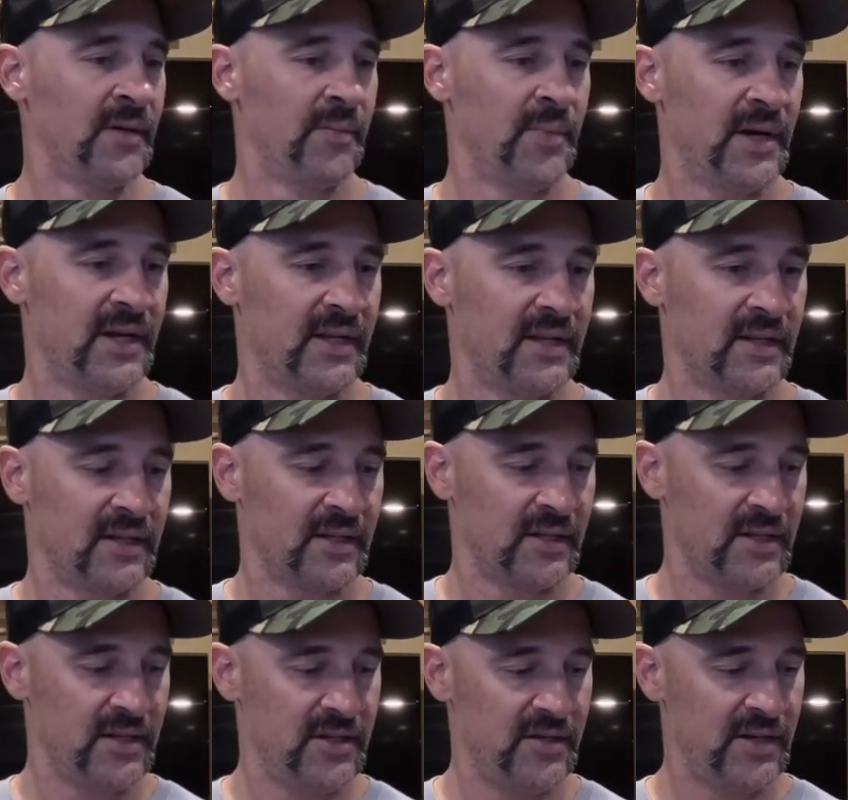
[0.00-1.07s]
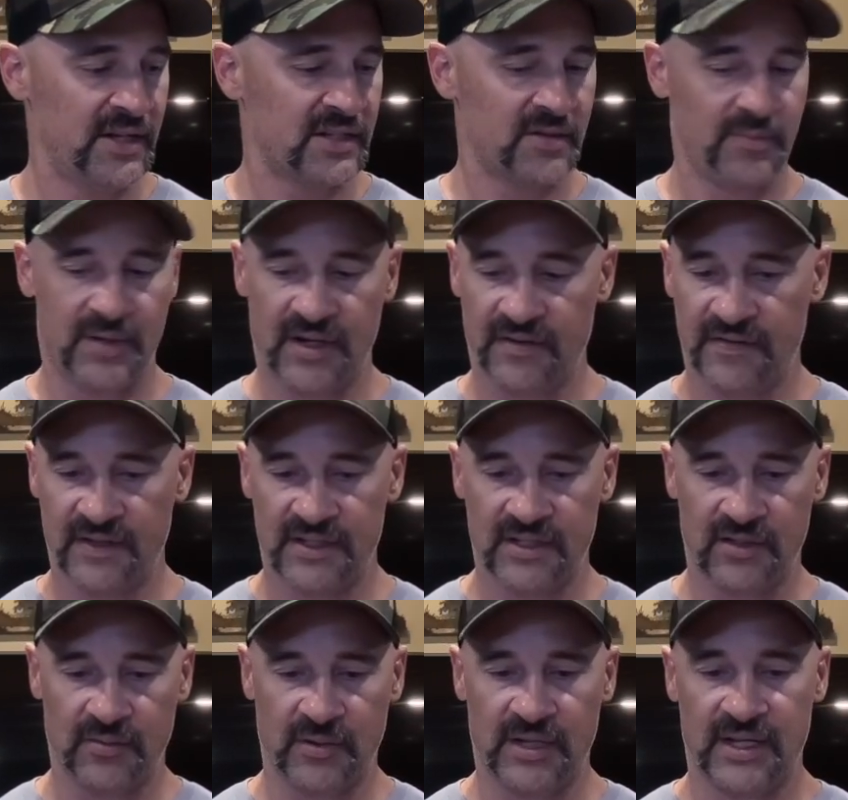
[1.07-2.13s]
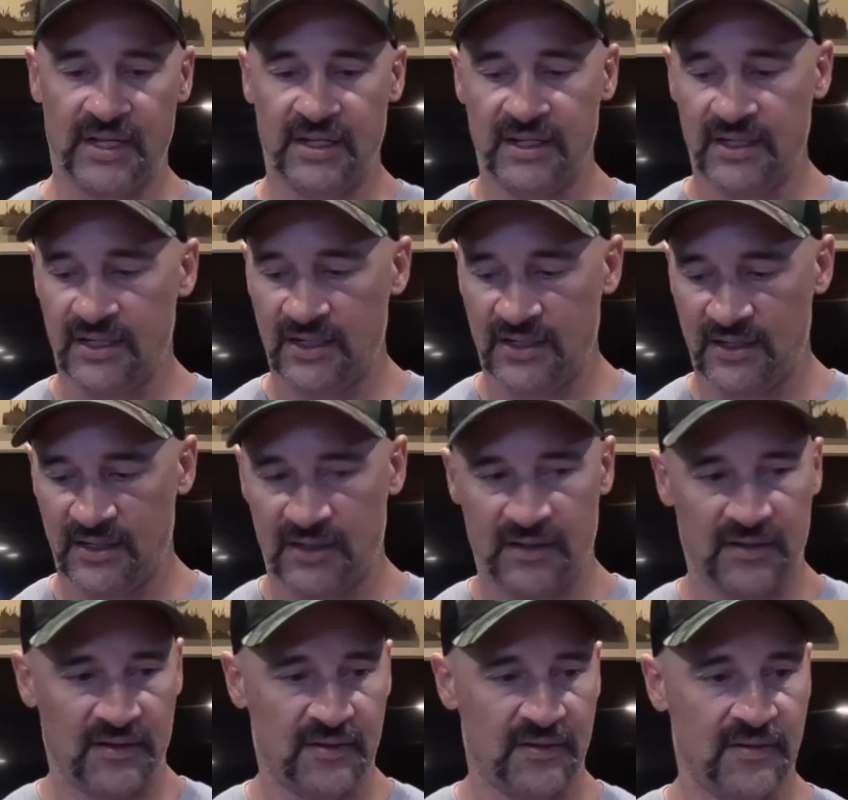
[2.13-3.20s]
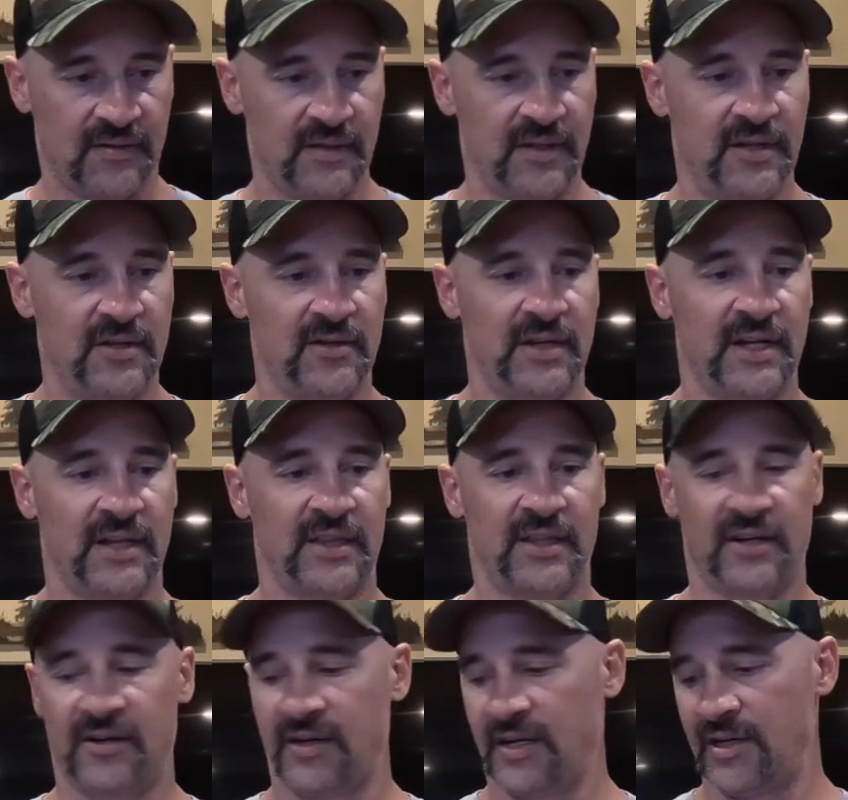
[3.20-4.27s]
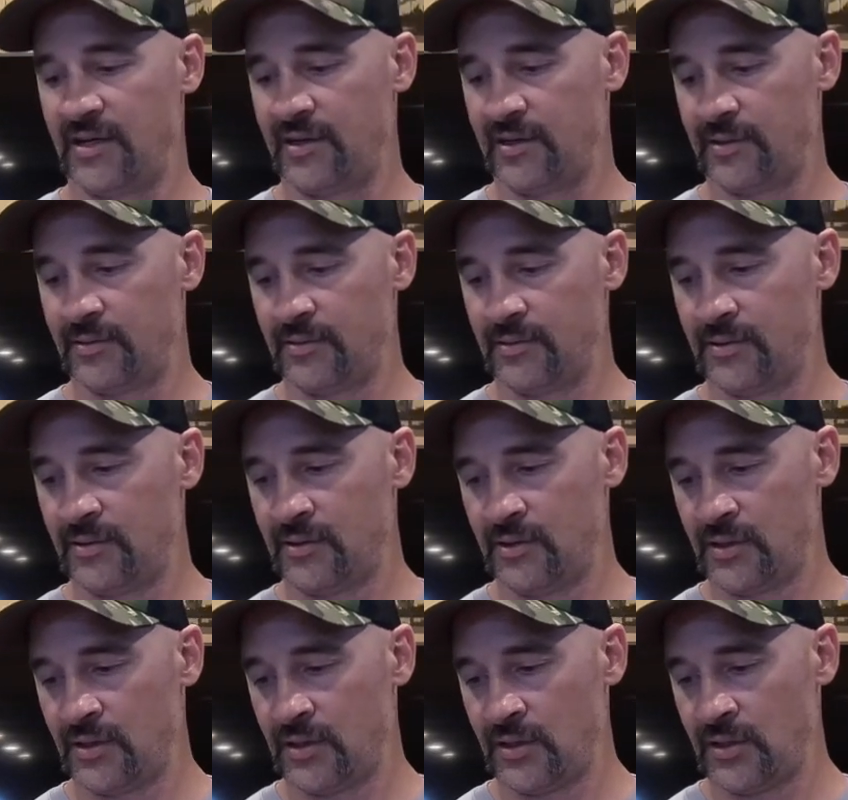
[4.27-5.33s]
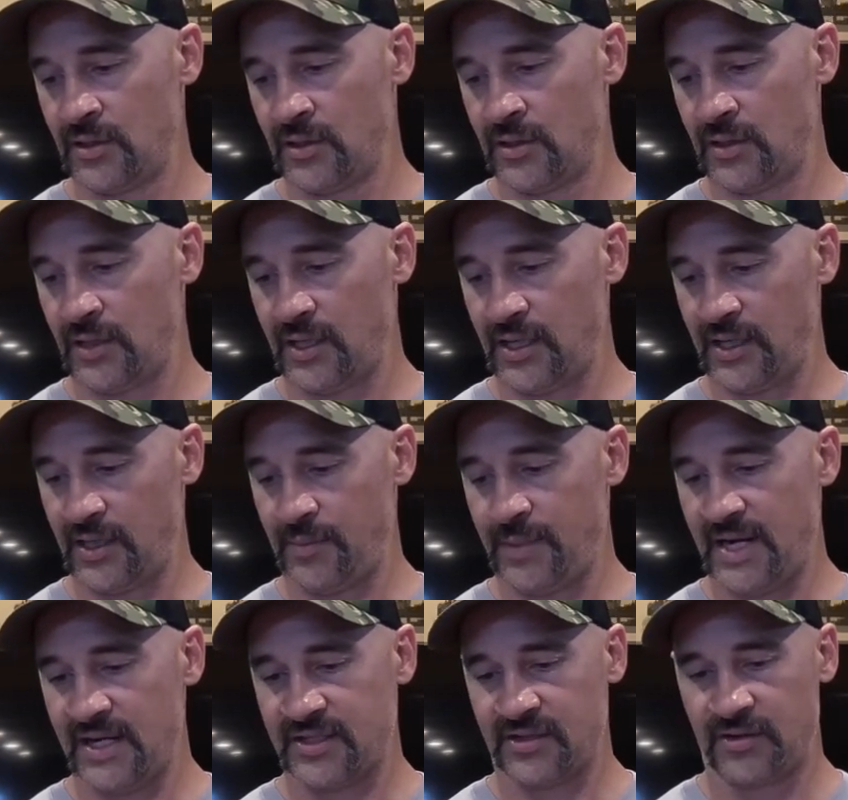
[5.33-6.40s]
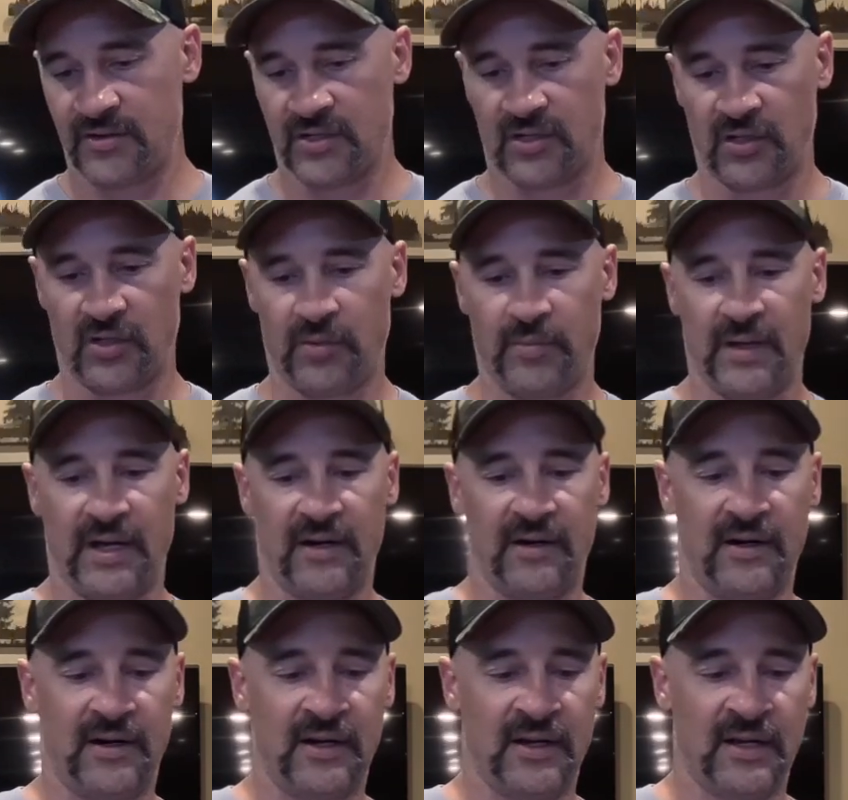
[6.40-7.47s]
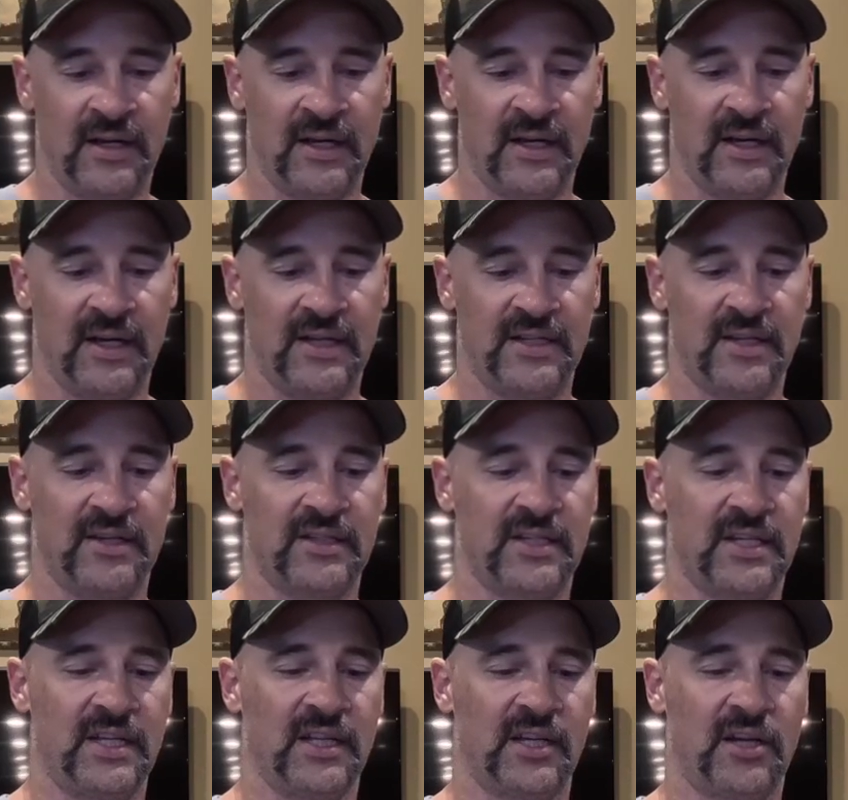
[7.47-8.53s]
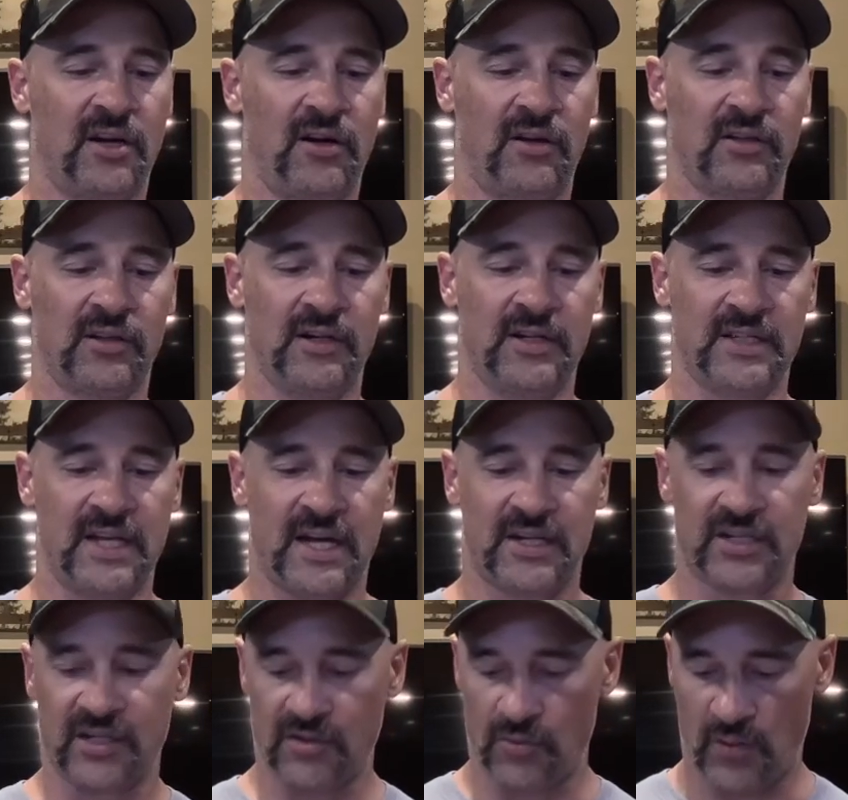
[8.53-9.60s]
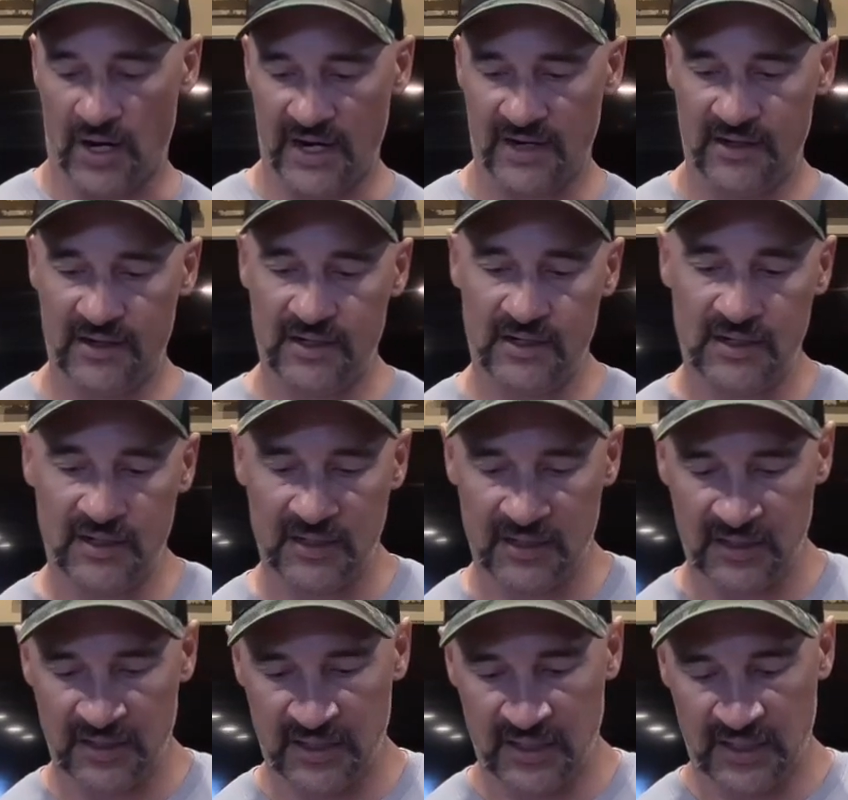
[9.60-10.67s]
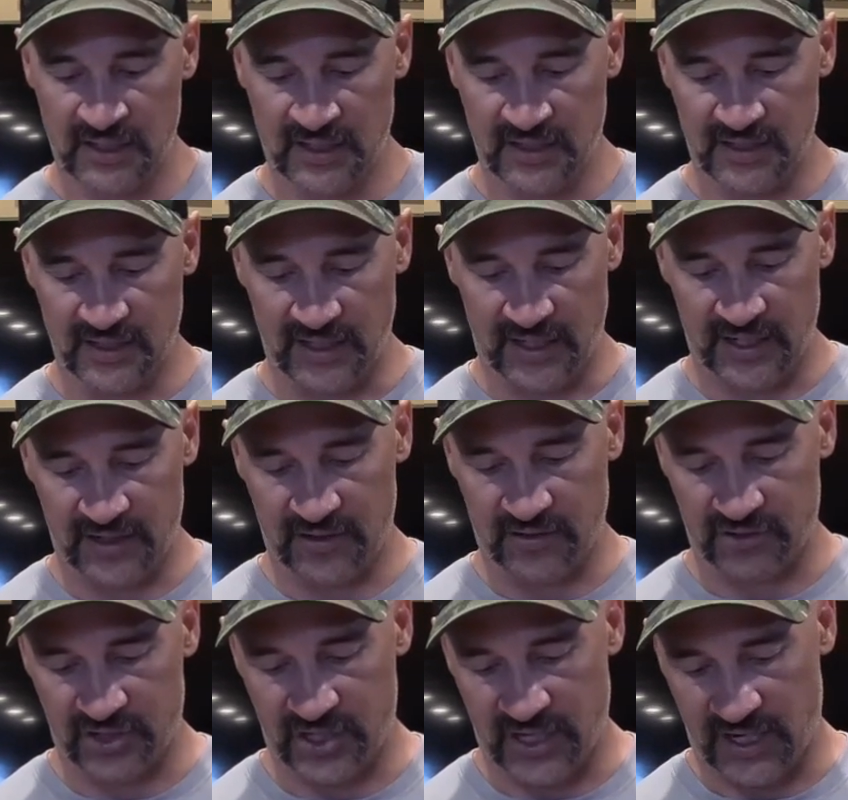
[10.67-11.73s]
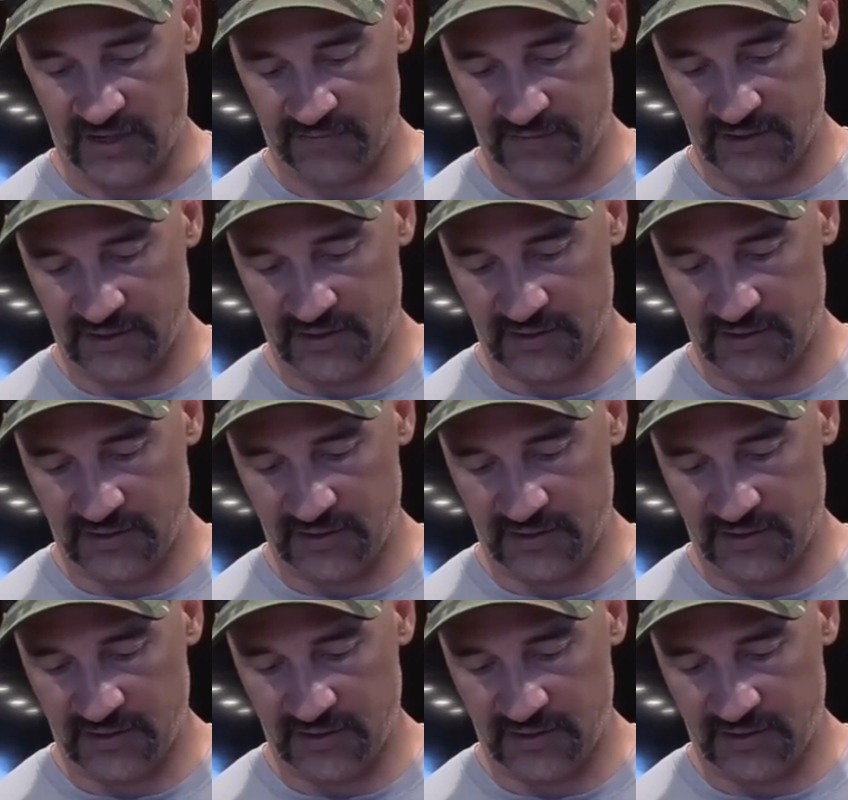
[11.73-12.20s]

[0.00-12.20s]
But you do get some benefits in the wind. You do get a thinner arrow. The pass-throughs are a little better. As you can see, the collar is actually wider than the arrow shaft.